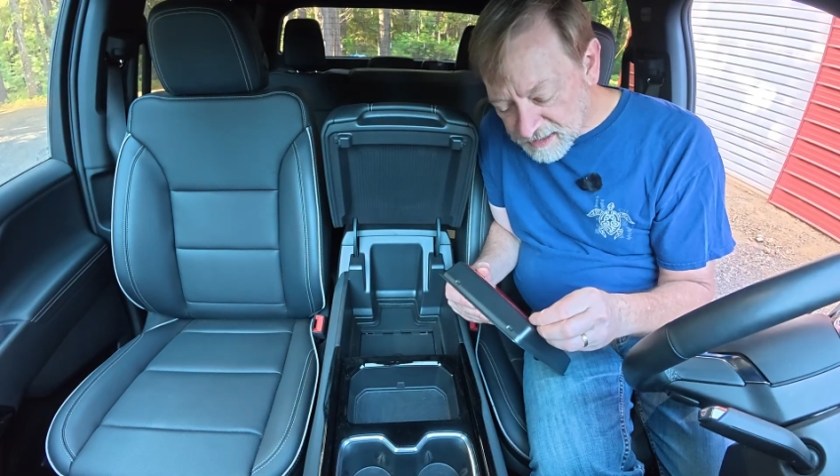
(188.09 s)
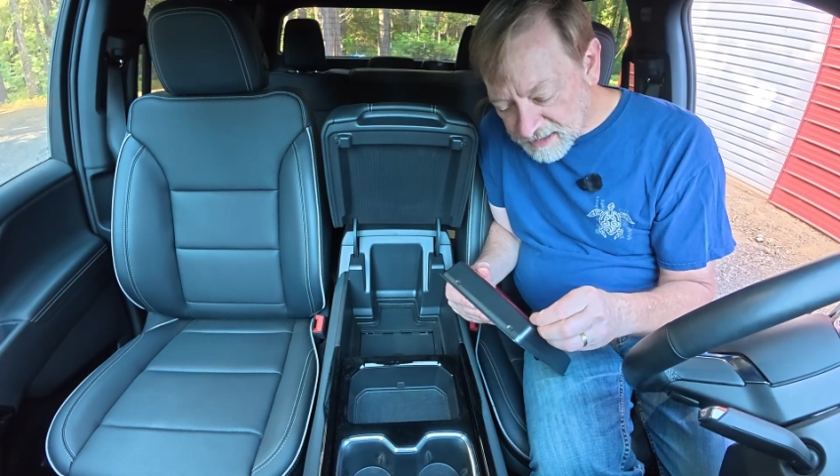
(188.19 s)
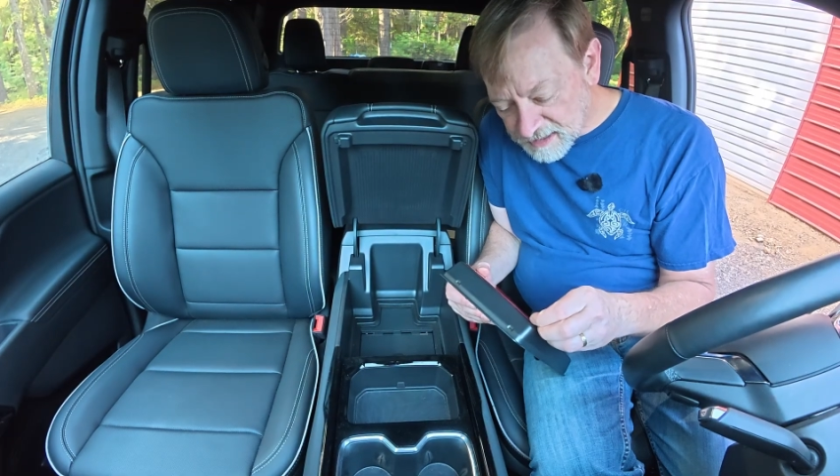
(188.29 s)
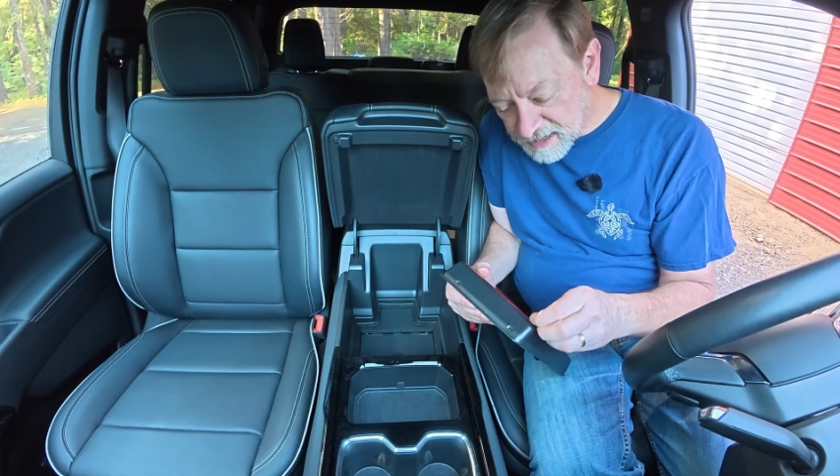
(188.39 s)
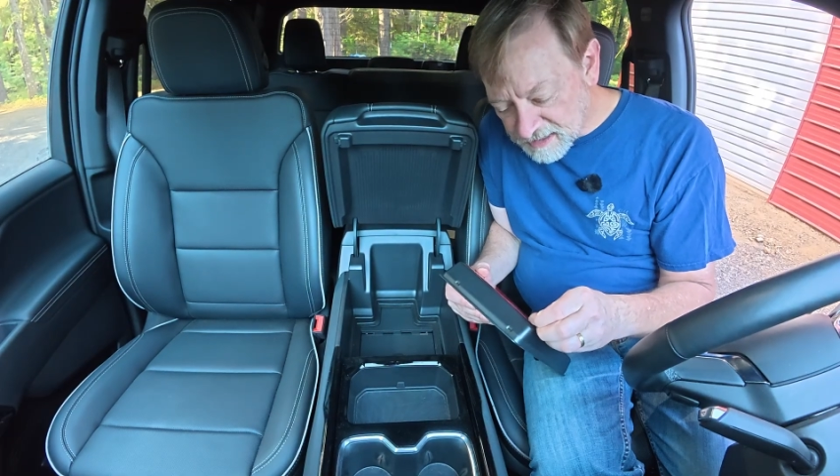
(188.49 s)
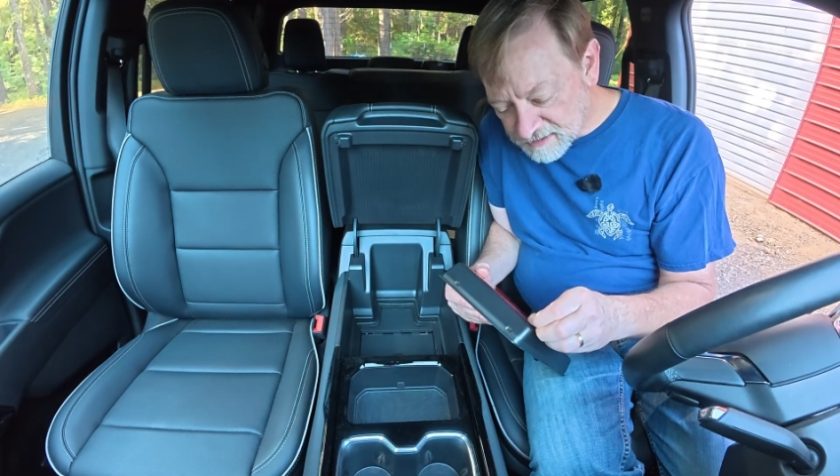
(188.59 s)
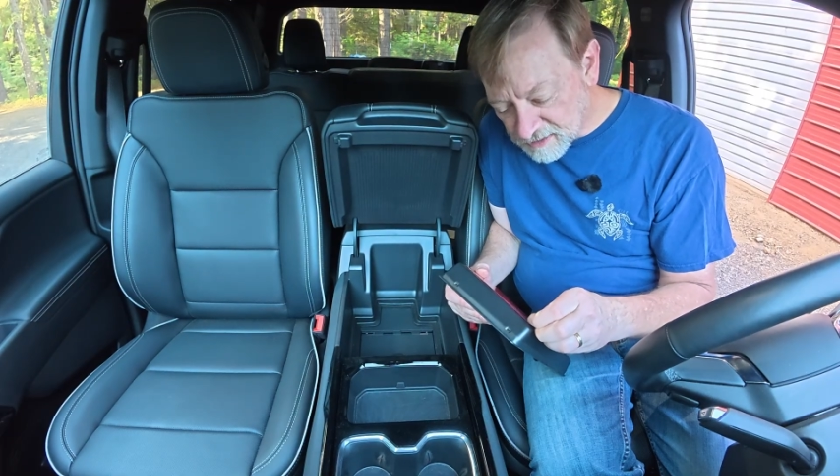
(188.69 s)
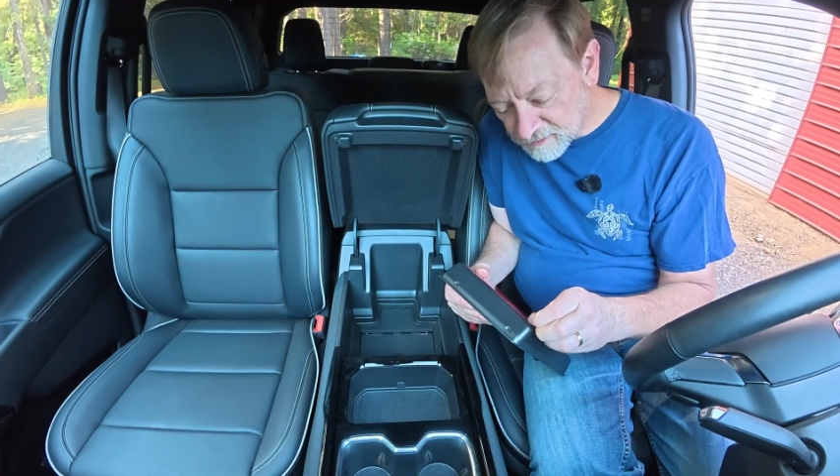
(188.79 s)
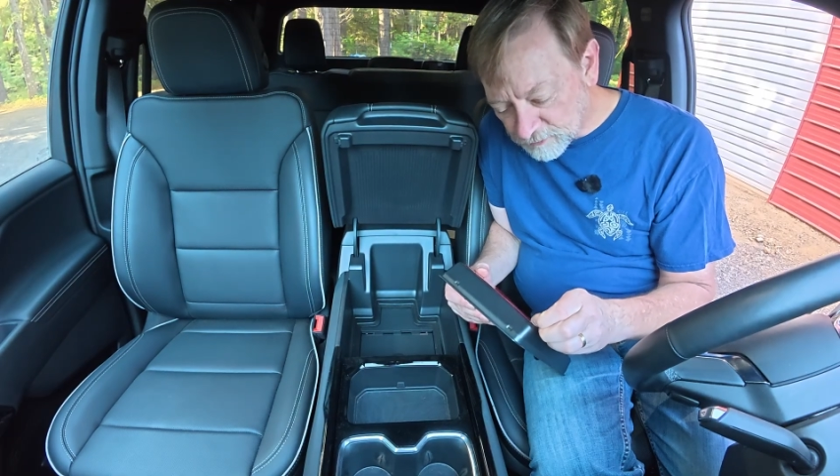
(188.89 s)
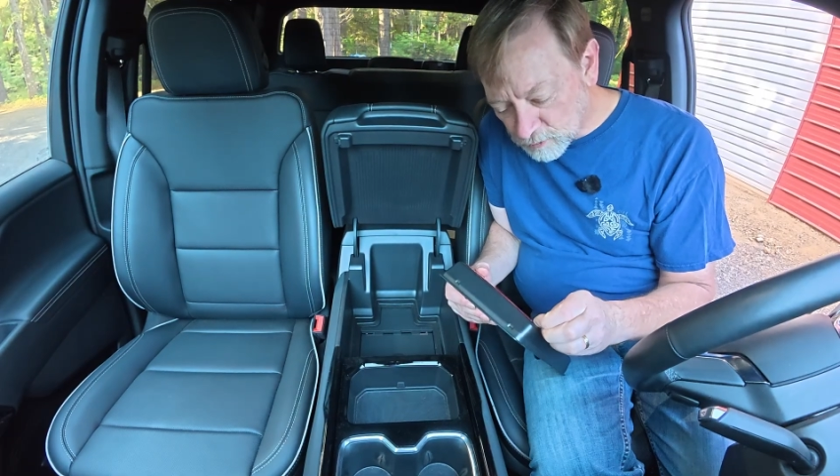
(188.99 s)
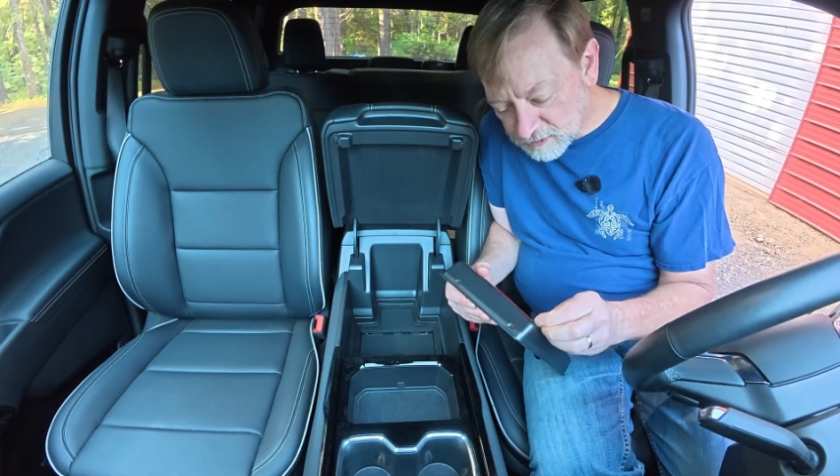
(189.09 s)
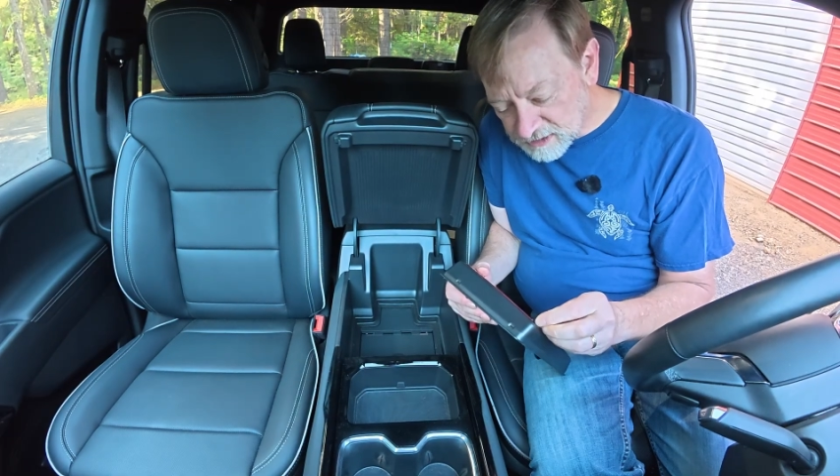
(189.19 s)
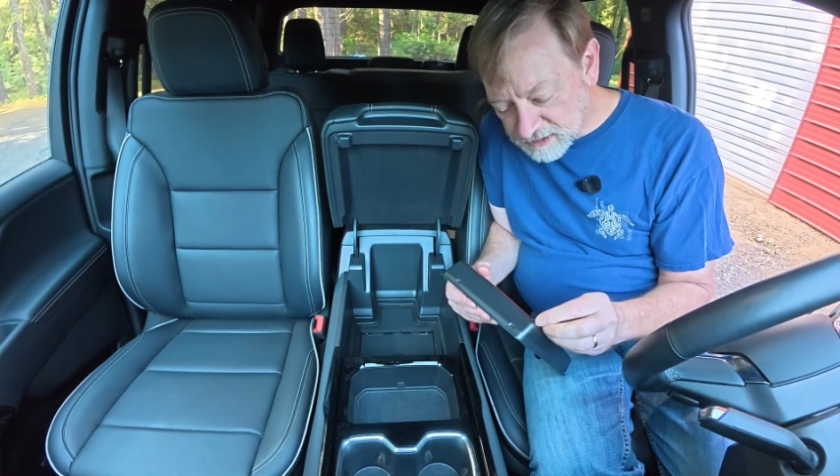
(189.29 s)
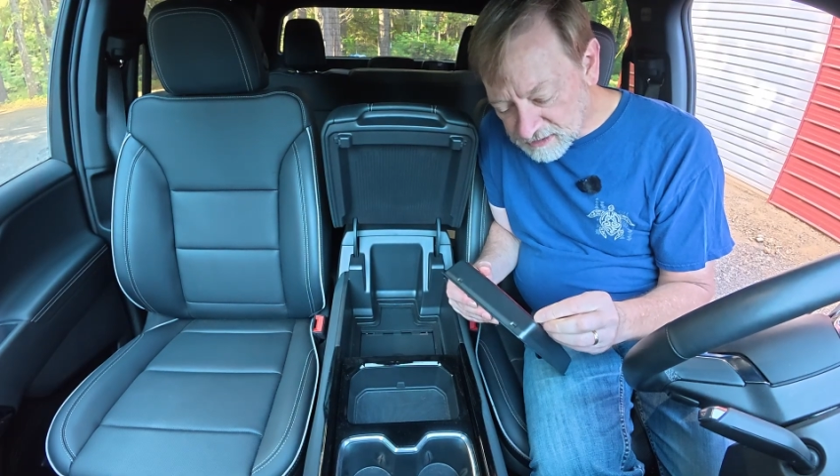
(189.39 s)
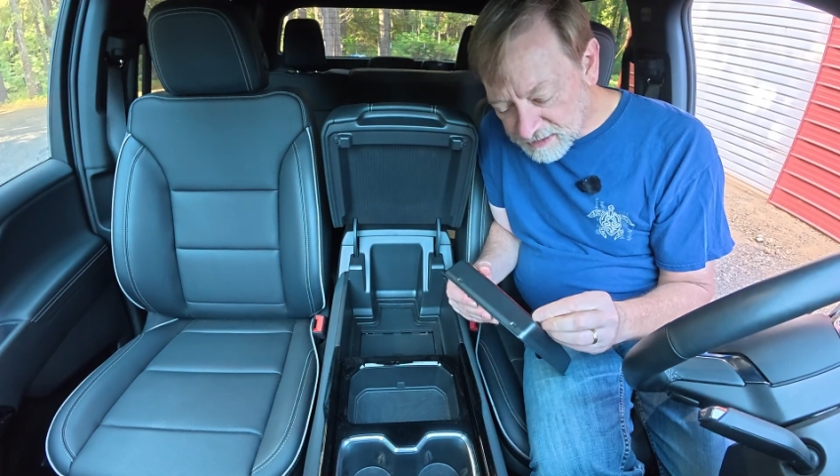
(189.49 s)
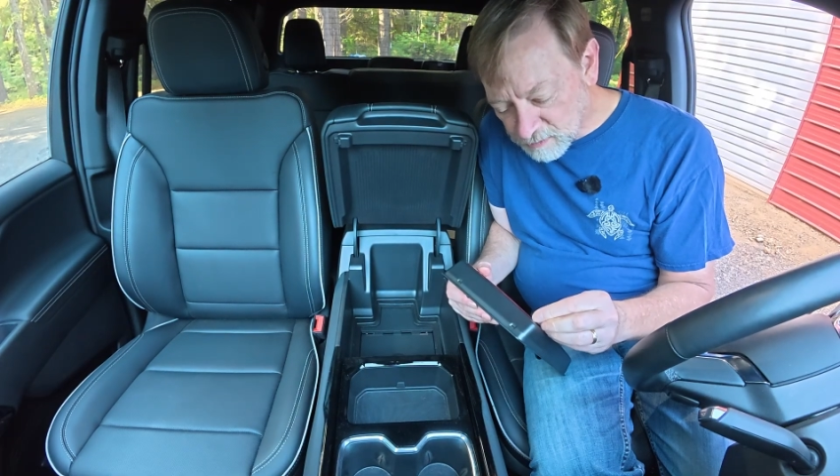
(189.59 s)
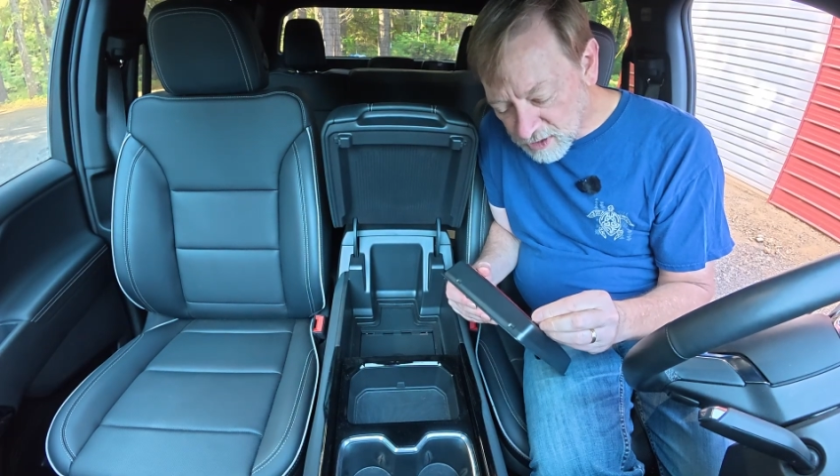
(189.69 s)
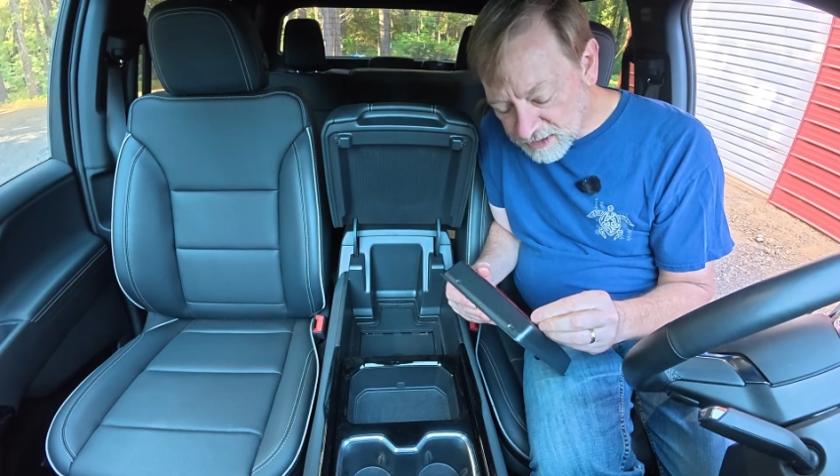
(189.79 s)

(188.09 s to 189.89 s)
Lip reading: and full disclaimer,